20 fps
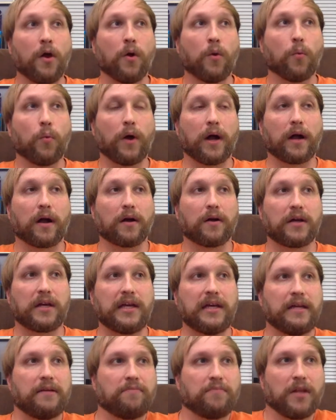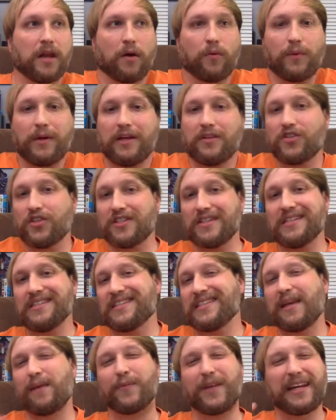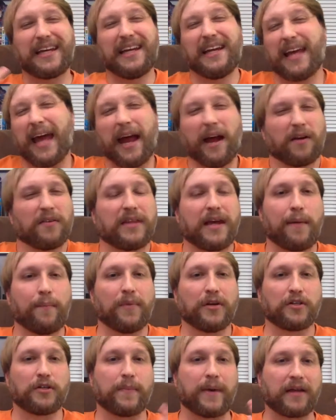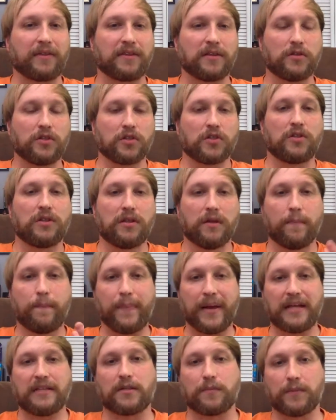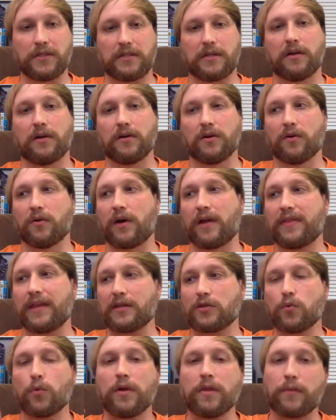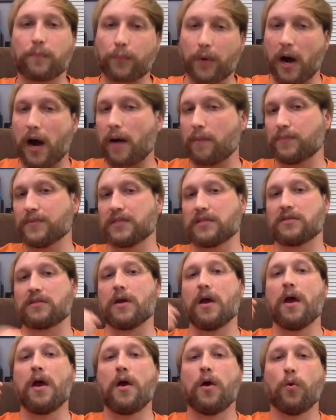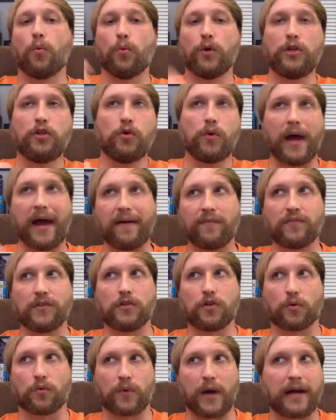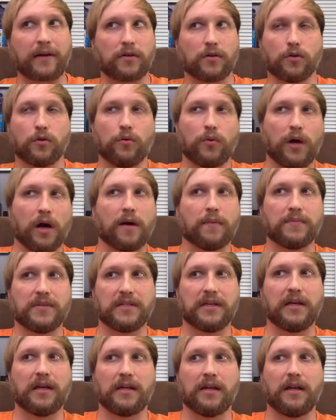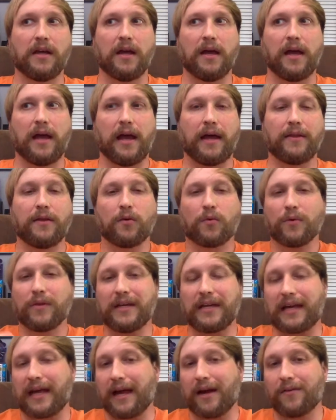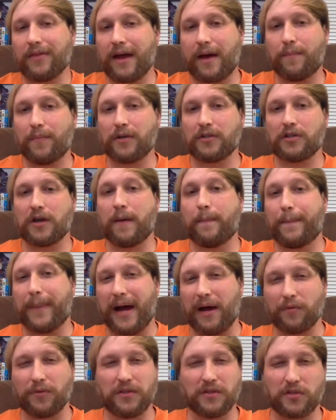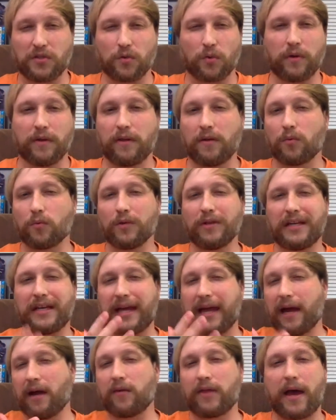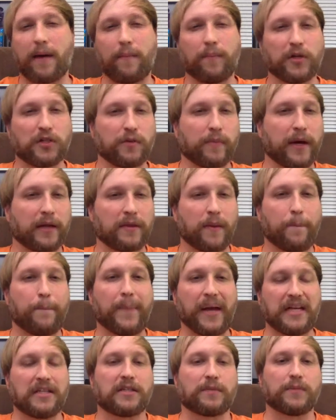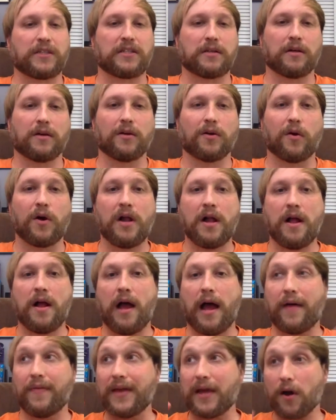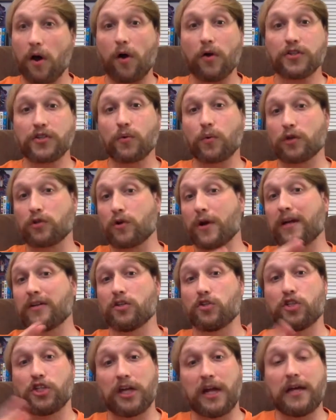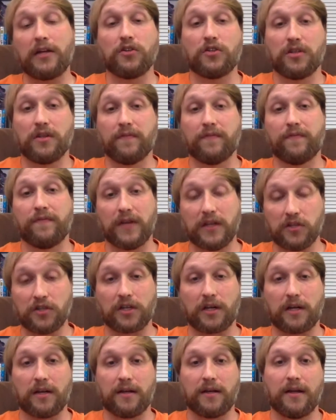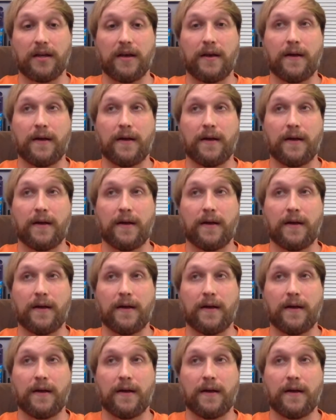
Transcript: where he you know it just didn't seem like he cared that much about the the base material, and that's one of the problems is when you have a director who comes in and they don't really care that much about the story they don't really care that much about the base material and they also are trying to change the vision